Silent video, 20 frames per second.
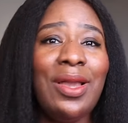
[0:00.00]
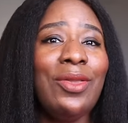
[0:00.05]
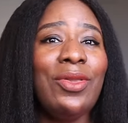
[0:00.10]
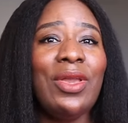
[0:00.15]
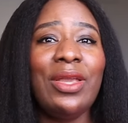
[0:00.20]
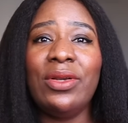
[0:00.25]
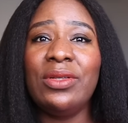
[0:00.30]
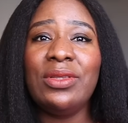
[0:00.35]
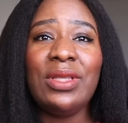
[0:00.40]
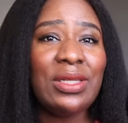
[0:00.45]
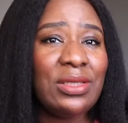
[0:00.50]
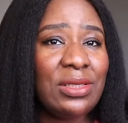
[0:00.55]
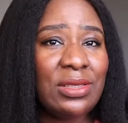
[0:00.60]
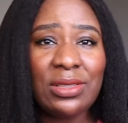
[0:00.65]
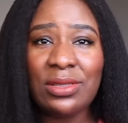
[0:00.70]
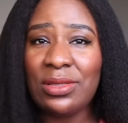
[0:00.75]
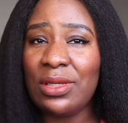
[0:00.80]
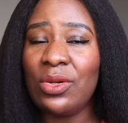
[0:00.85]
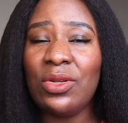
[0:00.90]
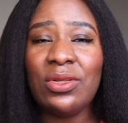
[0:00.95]
You're in your
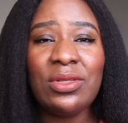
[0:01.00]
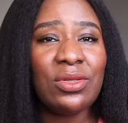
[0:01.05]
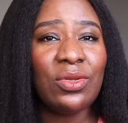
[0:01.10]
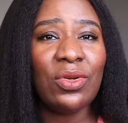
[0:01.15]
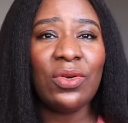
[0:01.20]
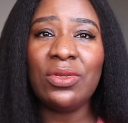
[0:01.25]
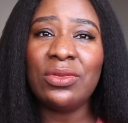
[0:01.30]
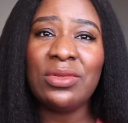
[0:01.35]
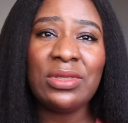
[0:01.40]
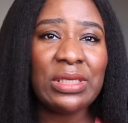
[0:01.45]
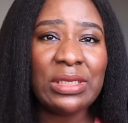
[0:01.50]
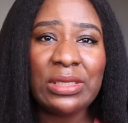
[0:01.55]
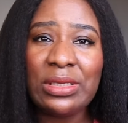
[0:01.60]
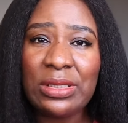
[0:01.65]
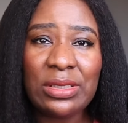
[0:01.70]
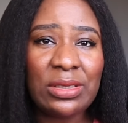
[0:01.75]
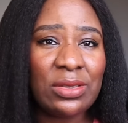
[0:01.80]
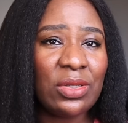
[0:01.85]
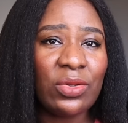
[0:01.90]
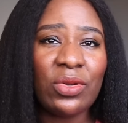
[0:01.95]
30s. You're not in your
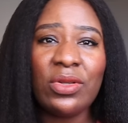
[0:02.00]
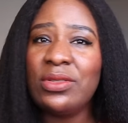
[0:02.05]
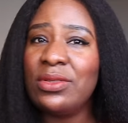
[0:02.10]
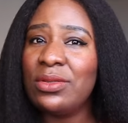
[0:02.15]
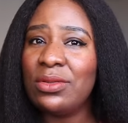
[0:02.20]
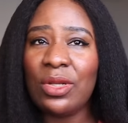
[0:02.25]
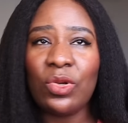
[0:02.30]
60s.